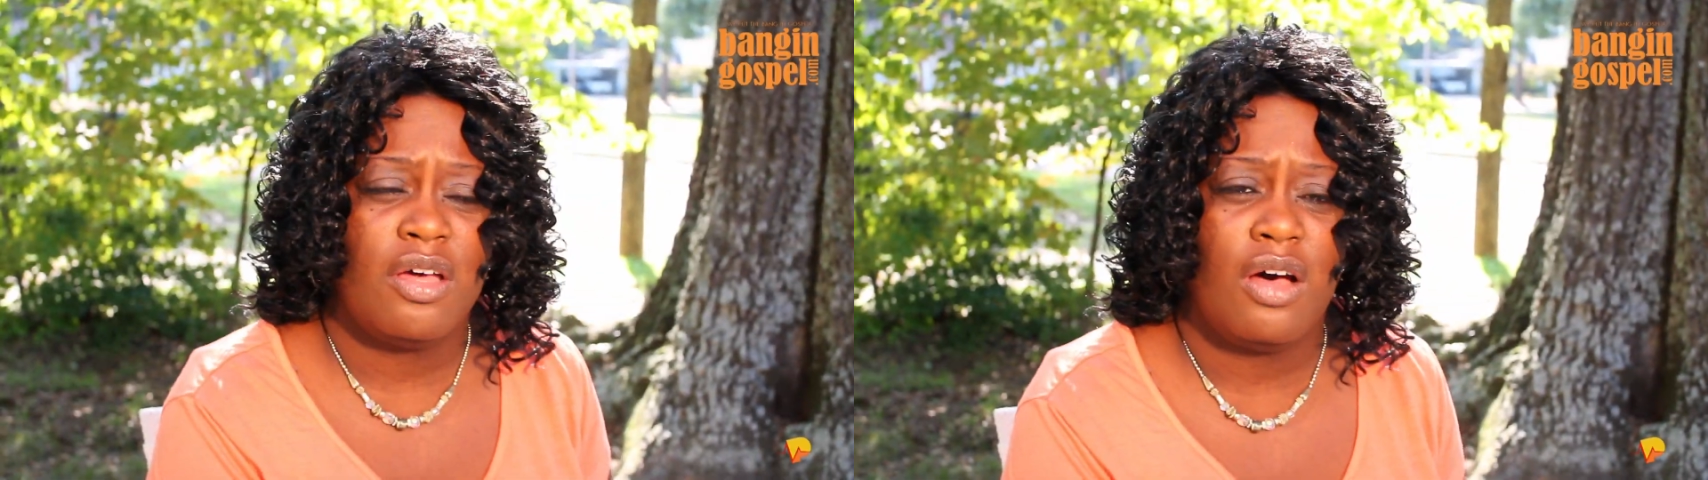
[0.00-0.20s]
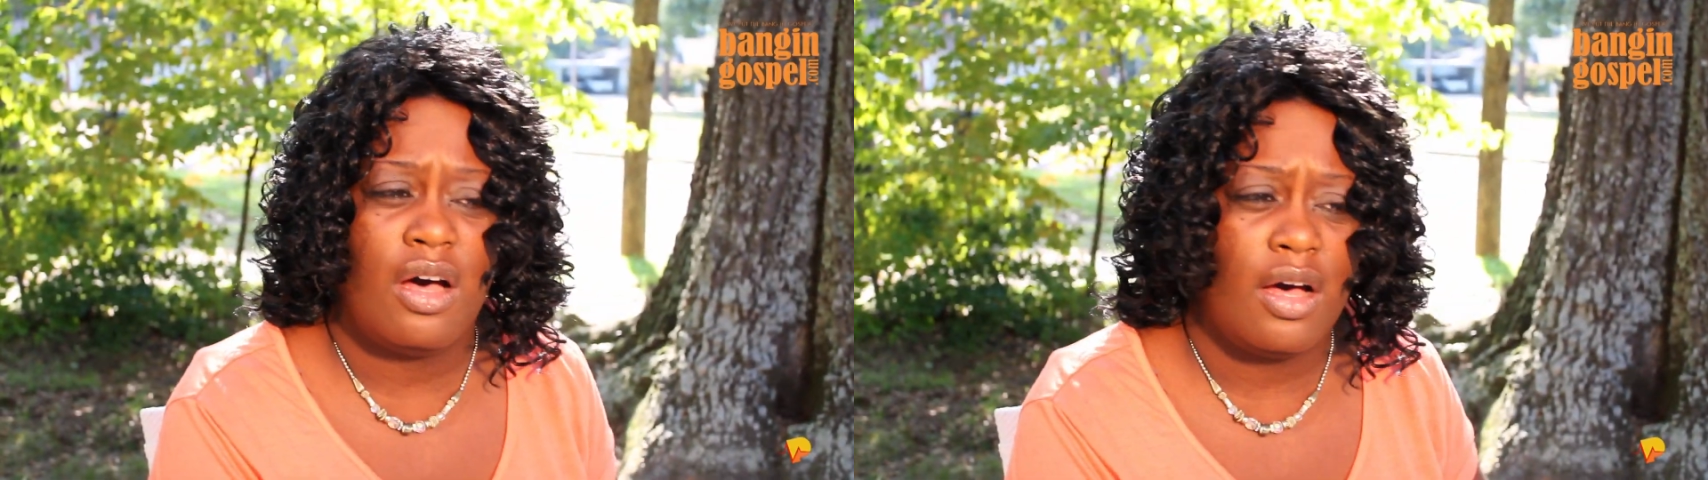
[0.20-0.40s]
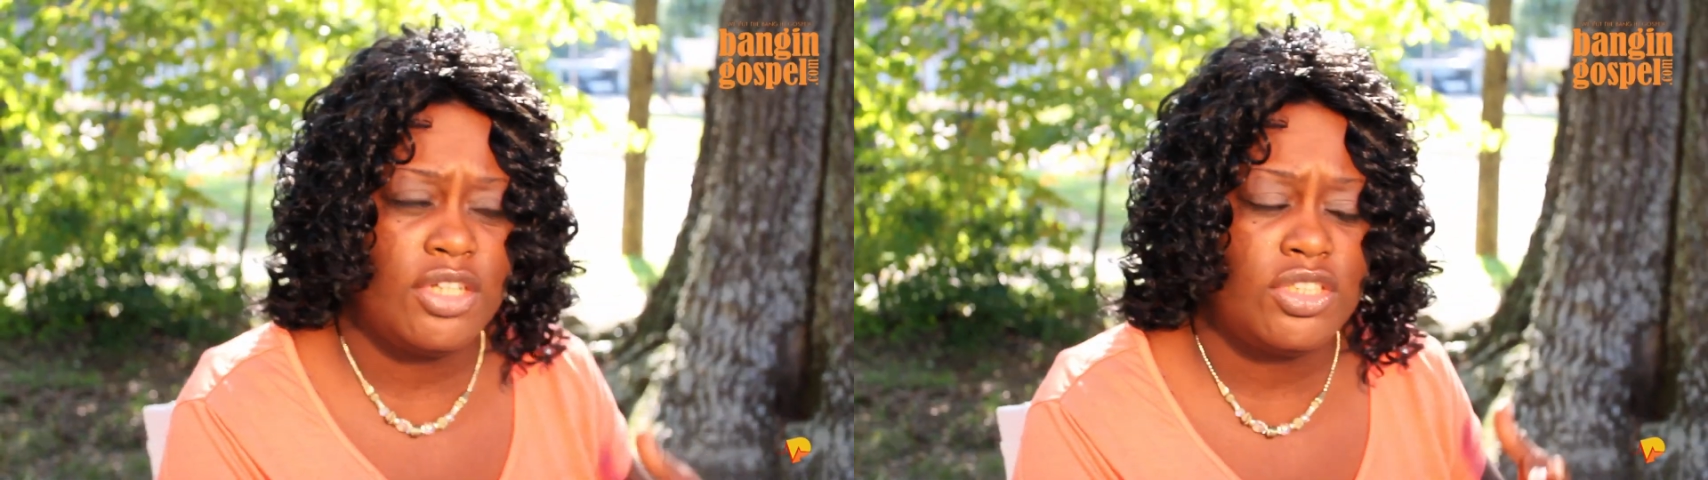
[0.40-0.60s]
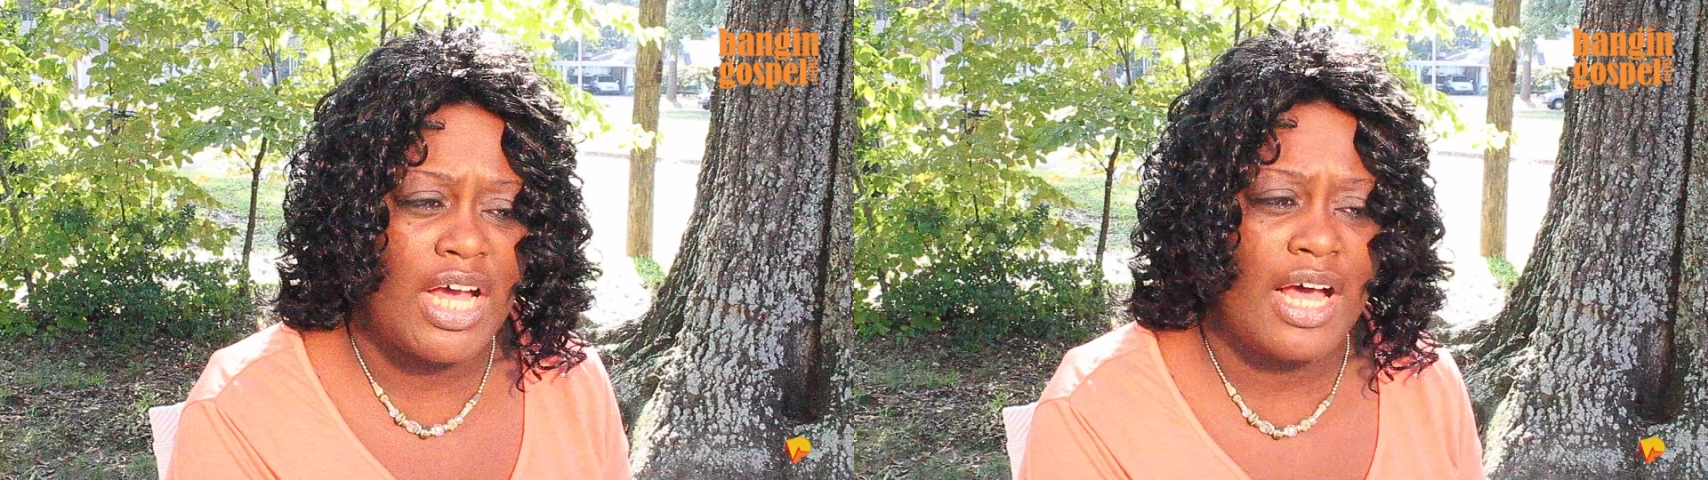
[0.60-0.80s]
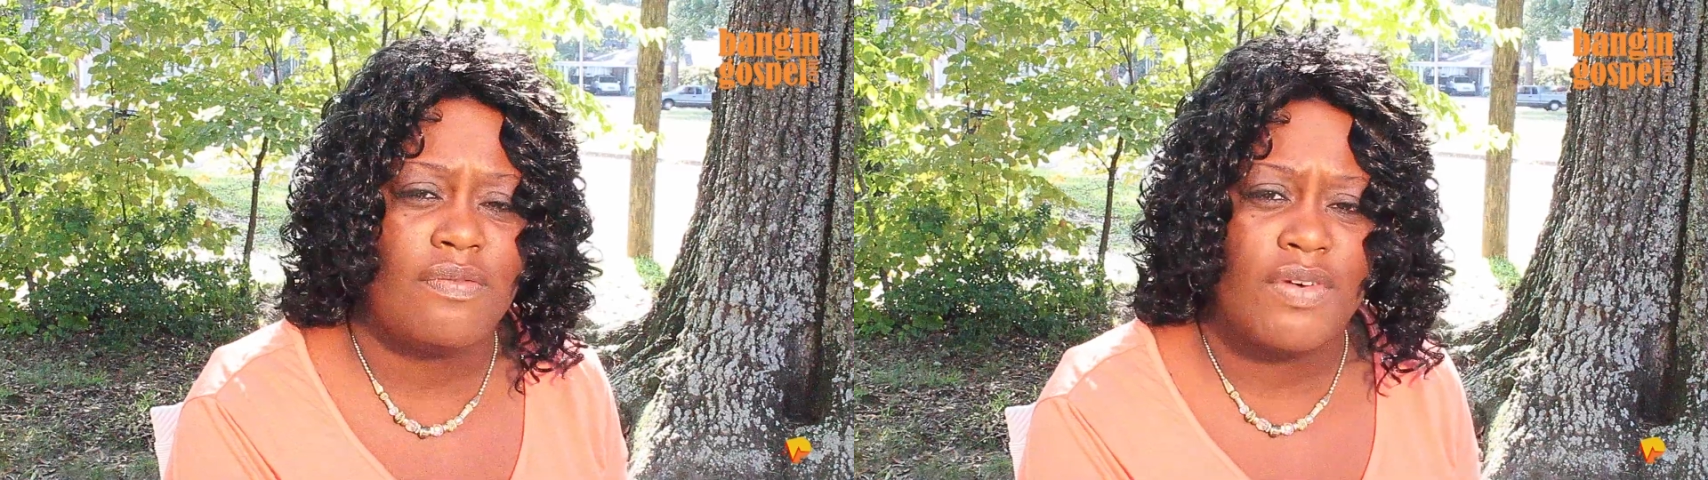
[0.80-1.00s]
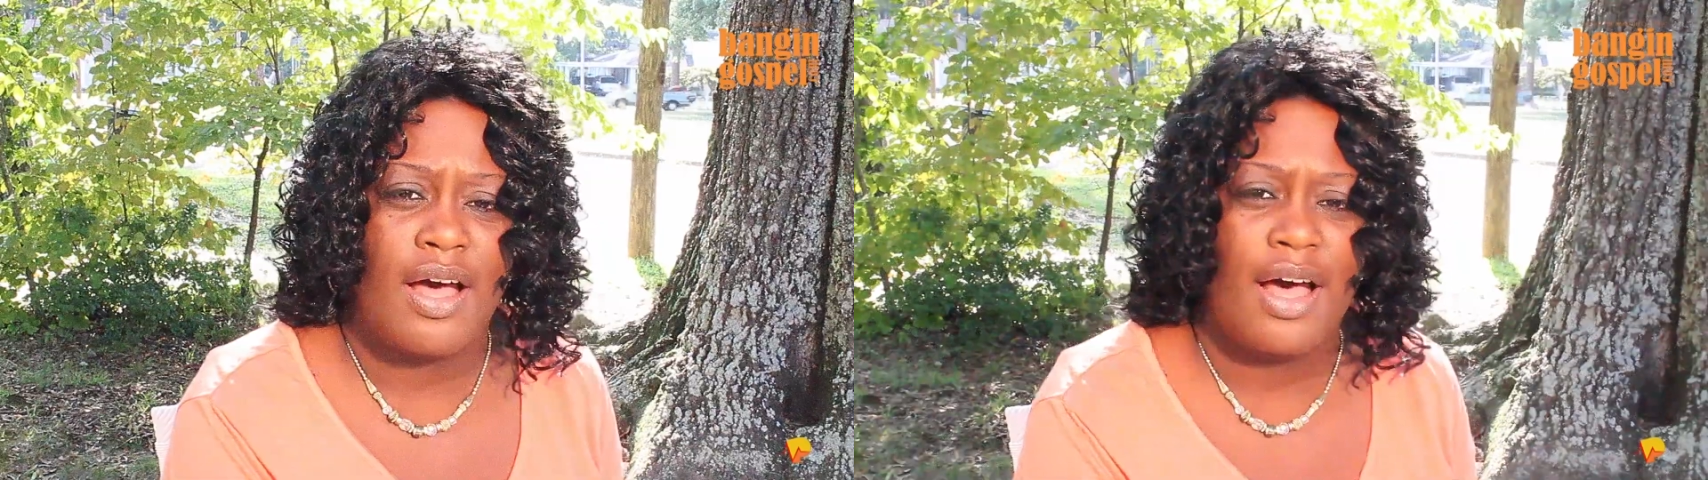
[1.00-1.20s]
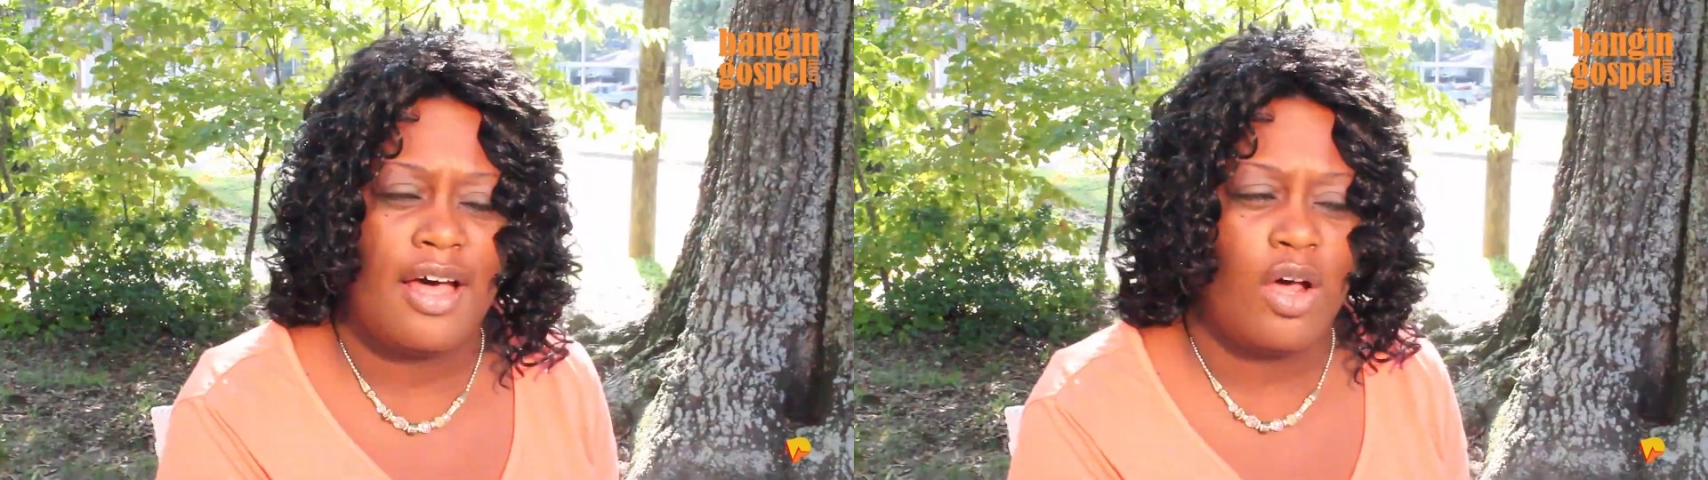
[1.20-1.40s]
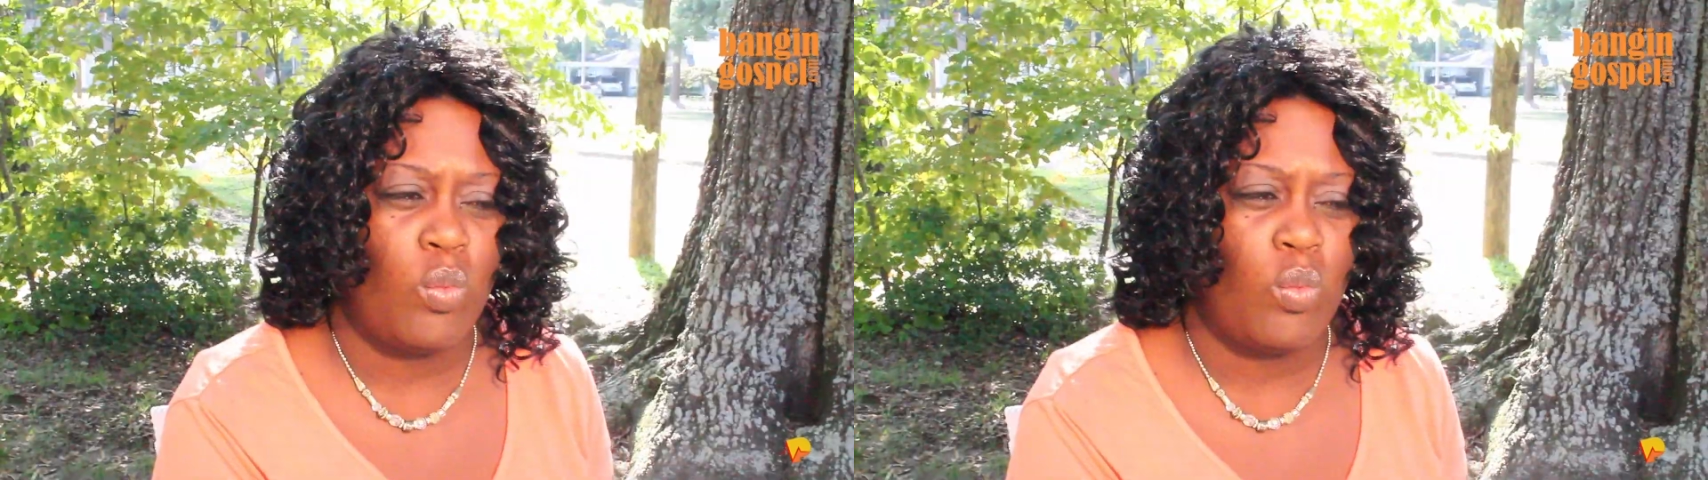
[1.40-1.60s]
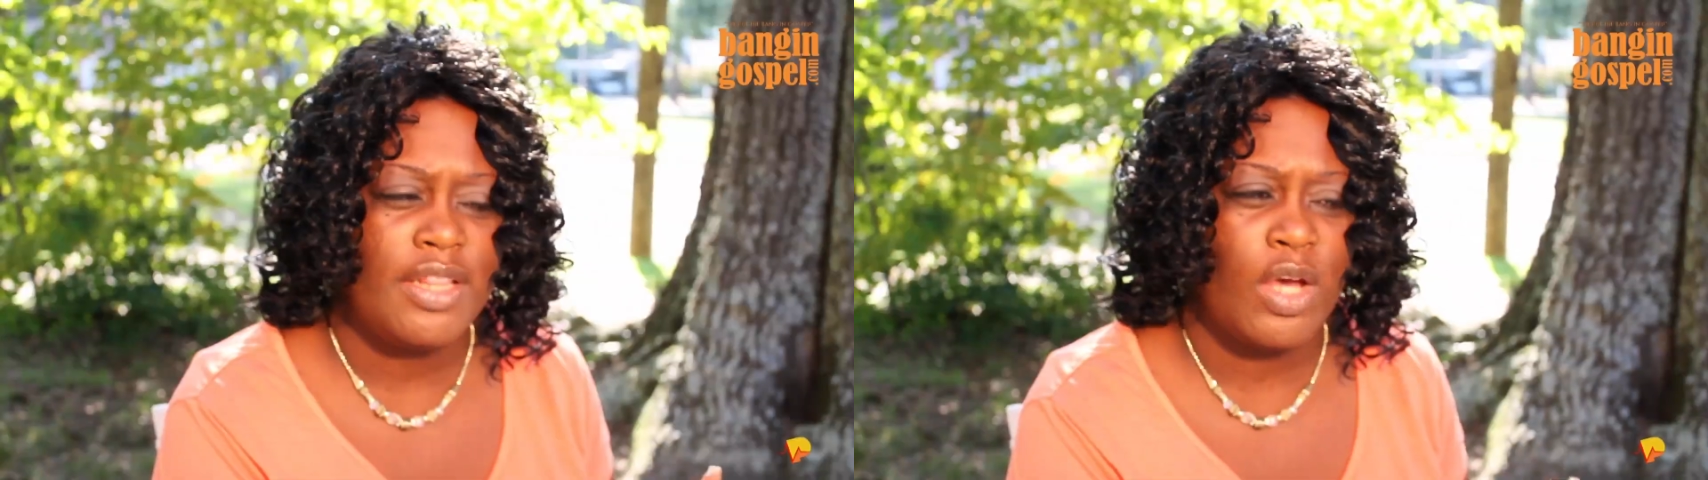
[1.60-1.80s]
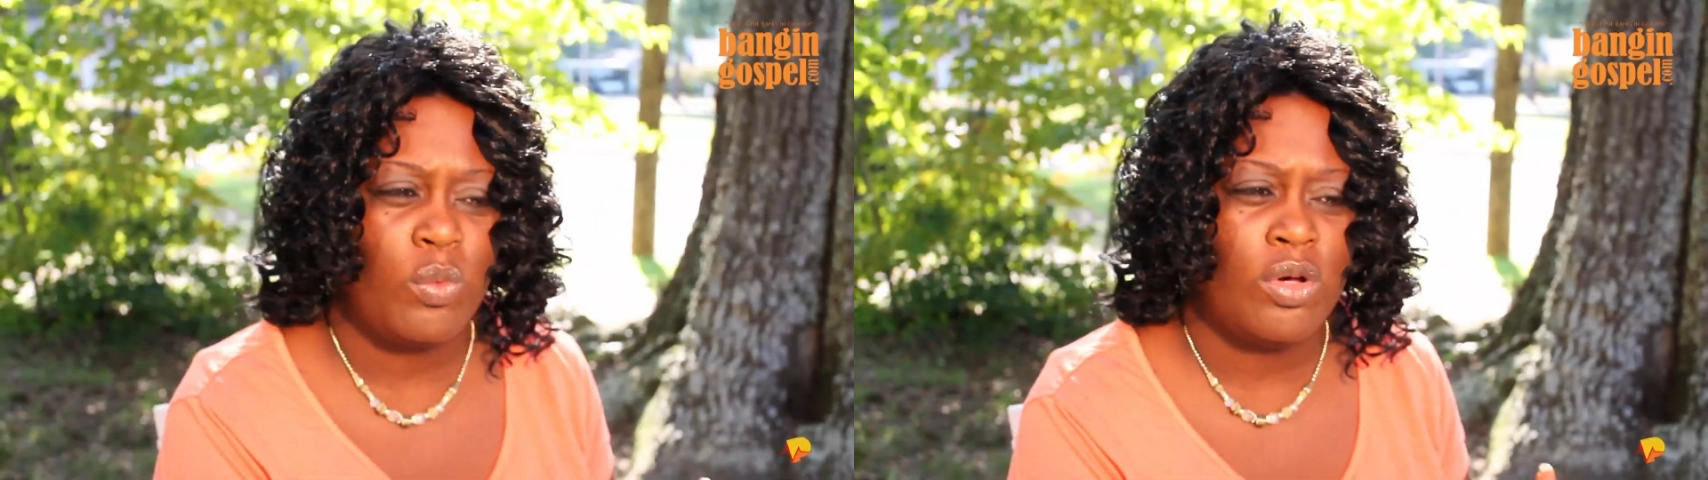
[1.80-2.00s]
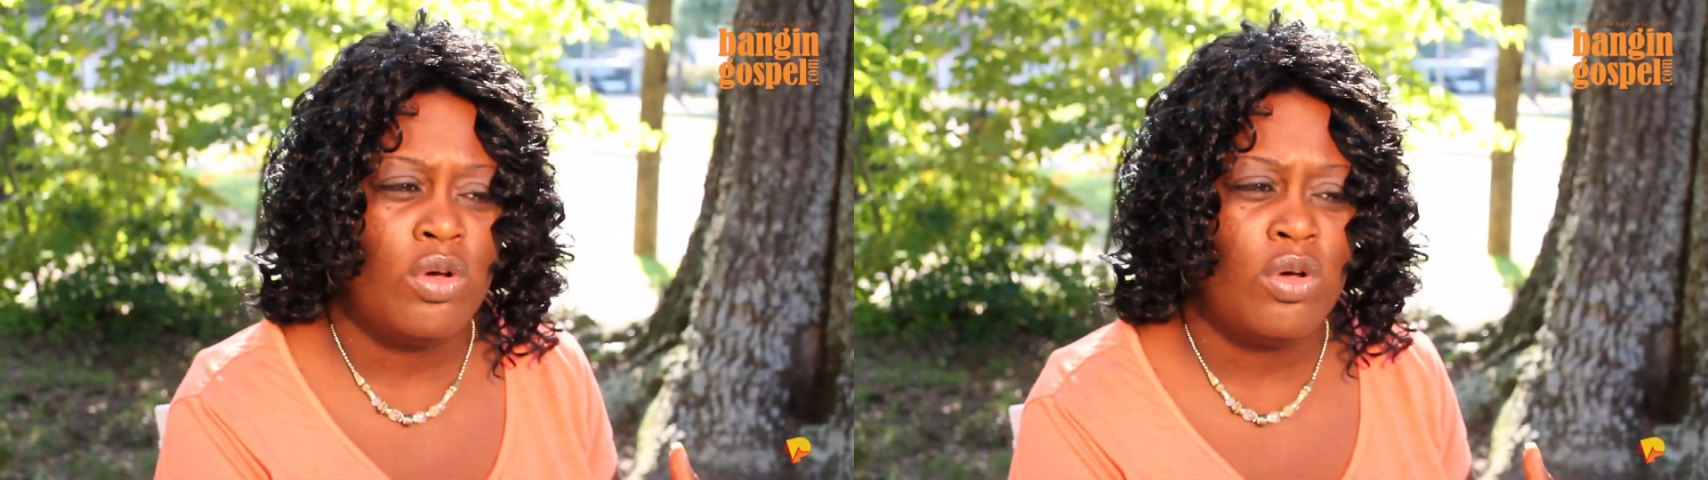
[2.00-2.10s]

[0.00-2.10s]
a child of God, one that